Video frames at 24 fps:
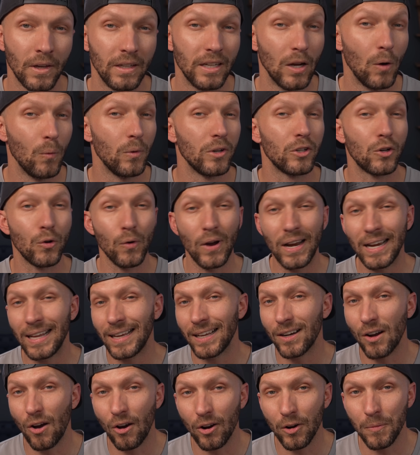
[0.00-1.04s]
Now when
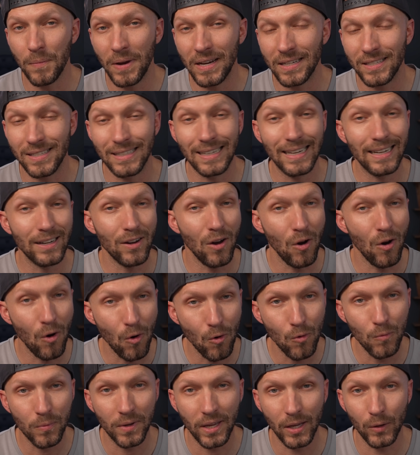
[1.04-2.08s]
creating an automation in
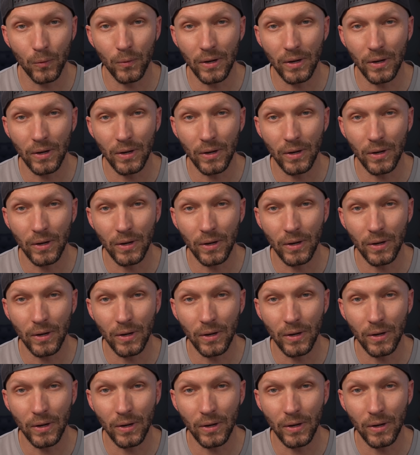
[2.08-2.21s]
HomeKit,